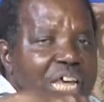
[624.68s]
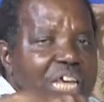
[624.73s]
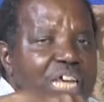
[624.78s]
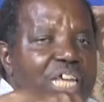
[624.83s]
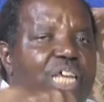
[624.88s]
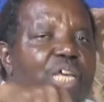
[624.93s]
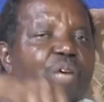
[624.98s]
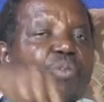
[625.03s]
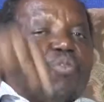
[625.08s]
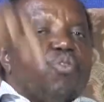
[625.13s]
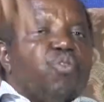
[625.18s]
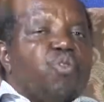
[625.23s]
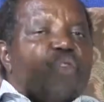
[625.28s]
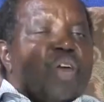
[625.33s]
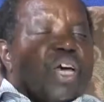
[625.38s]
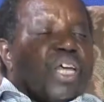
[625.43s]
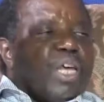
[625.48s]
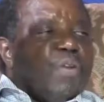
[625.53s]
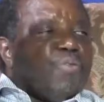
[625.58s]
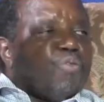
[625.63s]
he gives you
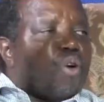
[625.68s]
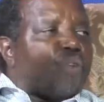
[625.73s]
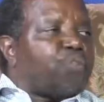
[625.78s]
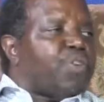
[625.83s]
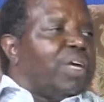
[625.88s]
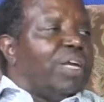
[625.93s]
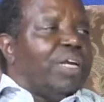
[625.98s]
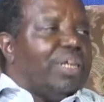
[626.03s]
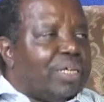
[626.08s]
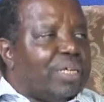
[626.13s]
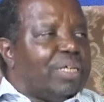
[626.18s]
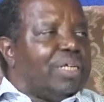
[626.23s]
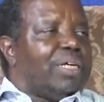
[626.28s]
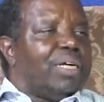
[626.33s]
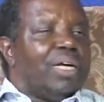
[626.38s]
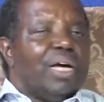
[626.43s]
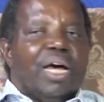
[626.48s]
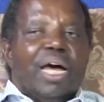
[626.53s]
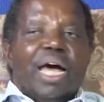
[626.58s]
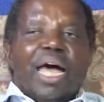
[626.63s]
the gift of
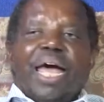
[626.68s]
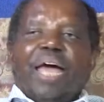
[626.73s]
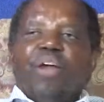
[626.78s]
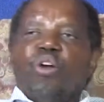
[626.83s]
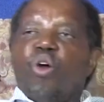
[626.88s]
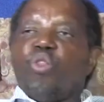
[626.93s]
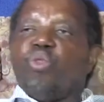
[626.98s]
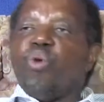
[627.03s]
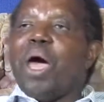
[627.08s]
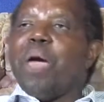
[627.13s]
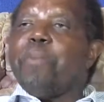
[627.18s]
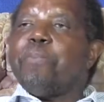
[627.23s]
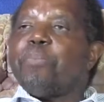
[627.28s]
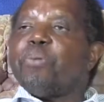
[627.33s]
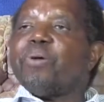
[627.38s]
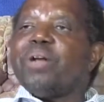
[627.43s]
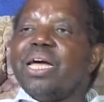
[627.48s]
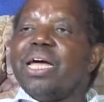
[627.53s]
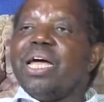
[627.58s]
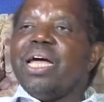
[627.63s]
healing. And although I
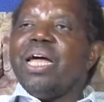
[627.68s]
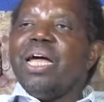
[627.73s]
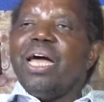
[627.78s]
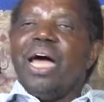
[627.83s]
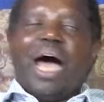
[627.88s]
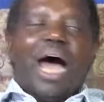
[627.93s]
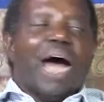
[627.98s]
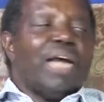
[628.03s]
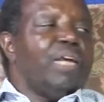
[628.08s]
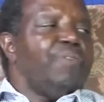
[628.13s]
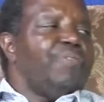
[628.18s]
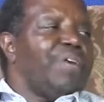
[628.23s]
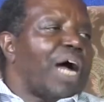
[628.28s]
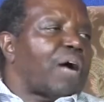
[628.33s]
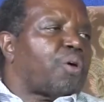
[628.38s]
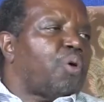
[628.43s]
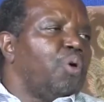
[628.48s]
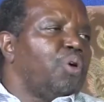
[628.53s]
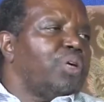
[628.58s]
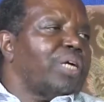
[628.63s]
pray and even a
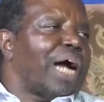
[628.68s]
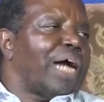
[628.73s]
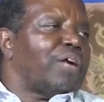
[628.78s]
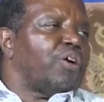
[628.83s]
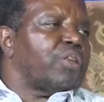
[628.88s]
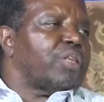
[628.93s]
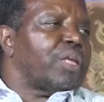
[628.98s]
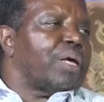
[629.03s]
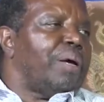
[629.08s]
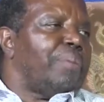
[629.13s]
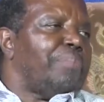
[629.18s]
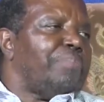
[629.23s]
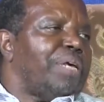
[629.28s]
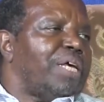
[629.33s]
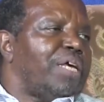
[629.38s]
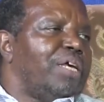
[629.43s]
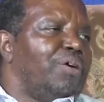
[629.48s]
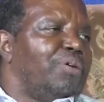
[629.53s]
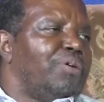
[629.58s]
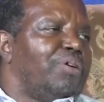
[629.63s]
cord cannot be
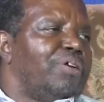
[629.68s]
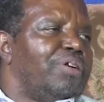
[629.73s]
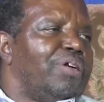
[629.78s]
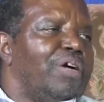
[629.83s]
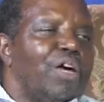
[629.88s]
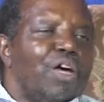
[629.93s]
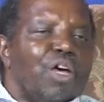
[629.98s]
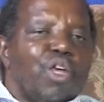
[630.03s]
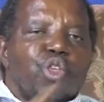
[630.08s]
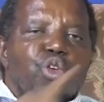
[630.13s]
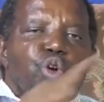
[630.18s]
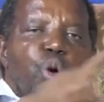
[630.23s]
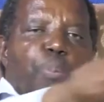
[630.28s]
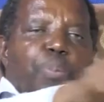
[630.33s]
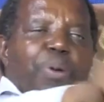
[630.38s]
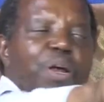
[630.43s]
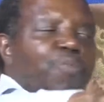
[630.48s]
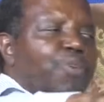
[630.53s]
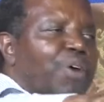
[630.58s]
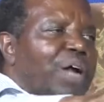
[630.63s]
healed, You
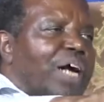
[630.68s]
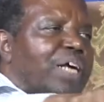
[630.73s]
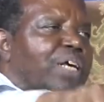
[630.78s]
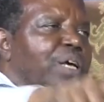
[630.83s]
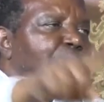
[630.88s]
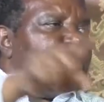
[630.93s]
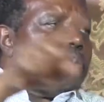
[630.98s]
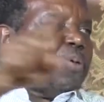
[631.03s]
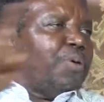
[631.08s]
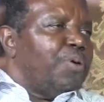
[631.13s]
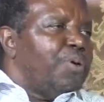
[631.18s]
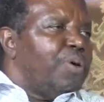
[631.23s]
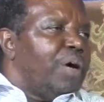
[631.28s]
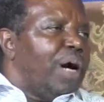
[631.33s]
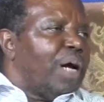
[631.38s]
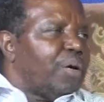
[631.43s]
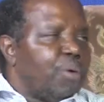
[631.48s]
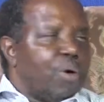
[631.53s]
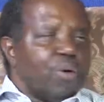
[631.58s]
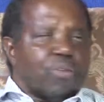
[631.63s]
pray for a couple
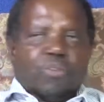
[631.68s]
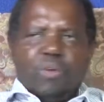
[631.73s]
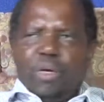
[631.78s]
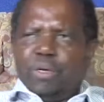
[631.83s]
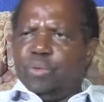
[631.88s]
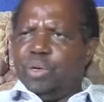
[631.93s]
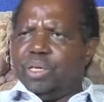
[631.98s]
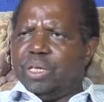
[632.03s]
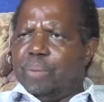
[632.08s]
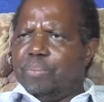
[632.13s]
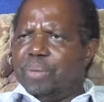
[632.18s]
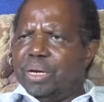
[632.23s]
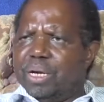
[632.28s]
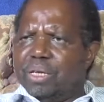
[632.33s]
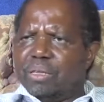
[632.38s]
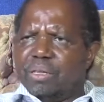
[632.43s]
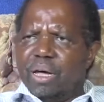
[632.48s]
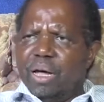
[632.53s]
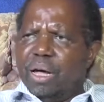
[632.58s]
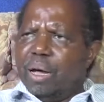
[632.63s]
and walks and wait a
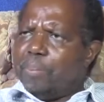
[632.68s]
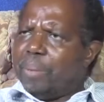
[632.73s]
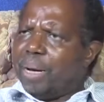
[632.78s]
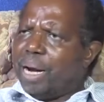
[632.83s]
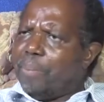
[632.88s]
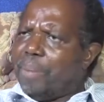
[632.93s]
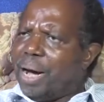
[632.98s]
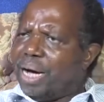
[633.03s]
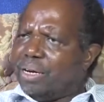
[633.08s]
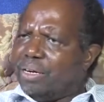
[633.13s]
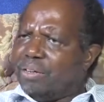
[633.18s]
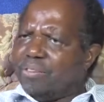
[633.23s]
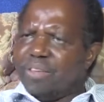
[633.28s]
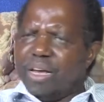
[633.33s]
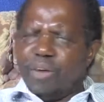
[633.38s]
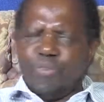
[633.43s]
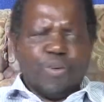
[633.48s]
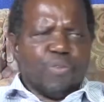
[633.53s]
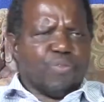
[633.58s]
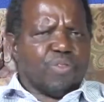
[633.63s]
minute. But I'm a
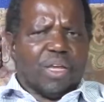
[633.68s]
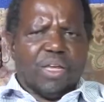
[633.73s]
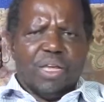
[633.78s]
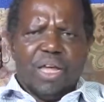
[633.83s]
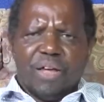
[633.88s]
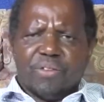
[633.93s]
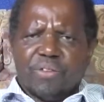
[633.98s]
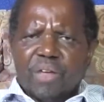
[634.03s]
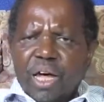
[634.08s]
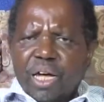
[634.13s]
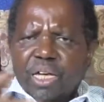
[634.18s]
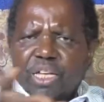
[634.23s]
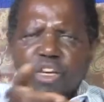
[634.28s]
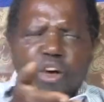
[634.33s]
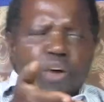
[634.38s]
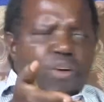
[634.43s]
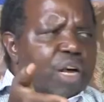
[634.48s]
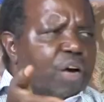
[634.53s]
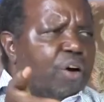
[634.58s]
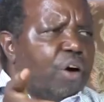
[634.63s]
Christian 50 years. He
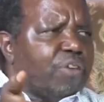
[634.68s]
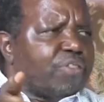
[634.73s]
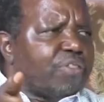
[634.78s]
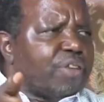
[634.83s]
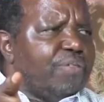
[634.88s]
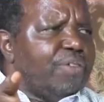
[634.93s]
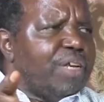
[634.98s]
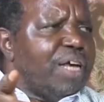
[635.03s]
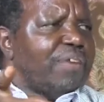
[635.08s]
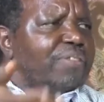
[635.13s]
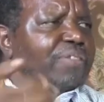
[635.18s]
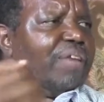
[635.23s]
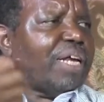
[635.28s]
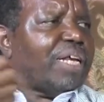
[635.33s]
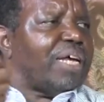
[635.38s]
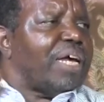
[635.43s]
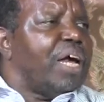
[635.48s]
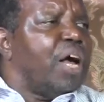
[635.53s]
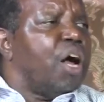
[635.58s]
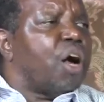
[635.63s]
only got saved
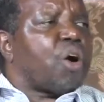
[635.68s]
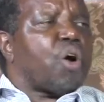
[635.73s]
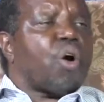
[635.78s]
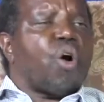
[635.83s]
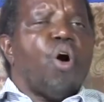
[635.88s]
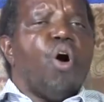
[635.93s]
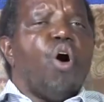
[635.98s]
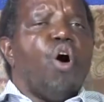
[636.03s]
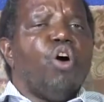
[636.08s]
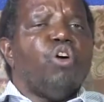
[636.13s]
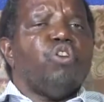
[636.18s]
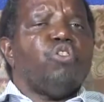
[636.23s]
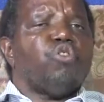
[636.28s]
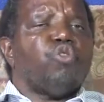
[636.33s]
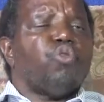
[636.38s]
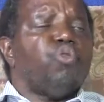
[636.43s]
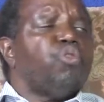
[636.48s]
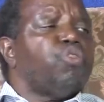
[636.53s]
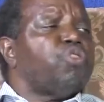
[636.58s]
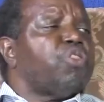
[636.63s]
yesterday. God
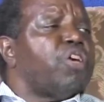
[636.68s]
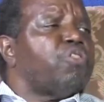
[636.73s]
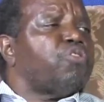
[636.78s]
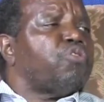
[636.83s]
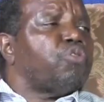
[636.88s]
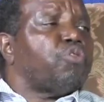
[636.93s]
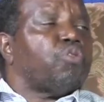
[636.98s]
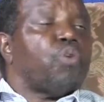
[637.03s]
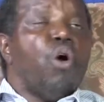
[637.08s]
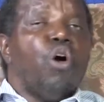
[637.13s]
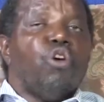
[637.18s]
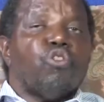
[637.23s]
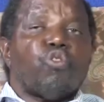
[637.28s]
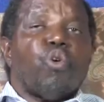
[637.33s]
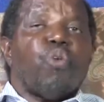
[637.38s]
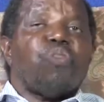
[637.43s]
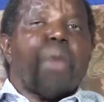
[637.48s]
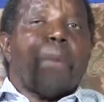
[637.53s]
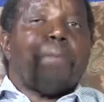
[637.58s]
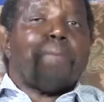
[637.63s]
chooses to show.
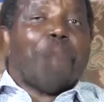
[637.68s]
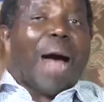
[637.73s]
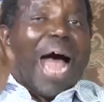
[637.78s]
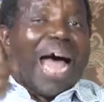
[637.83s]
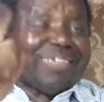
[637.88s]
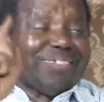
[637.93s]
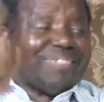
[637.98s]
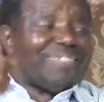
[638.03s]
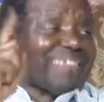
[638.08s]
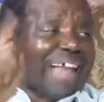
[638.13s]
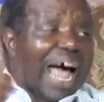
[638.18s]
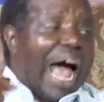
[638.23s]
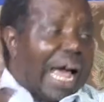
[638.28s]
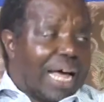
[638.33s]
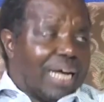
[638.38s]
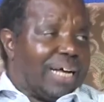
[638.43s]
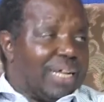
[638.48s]
So the pastor